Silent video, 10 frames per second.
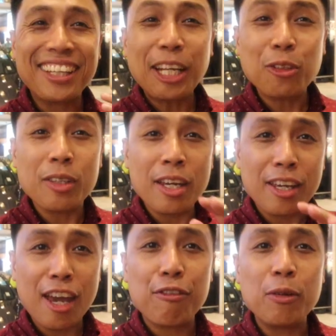I'd like to
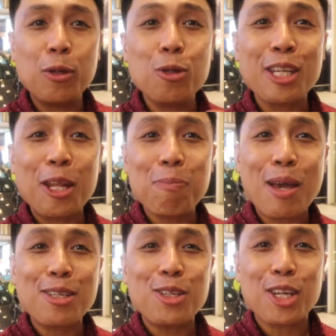thank everyone who sent
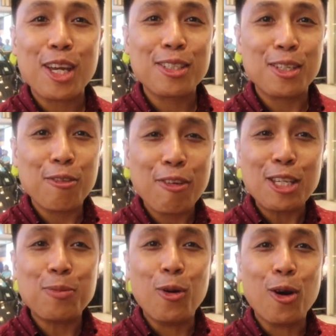messages in
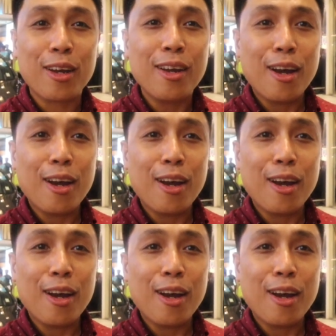Facebook,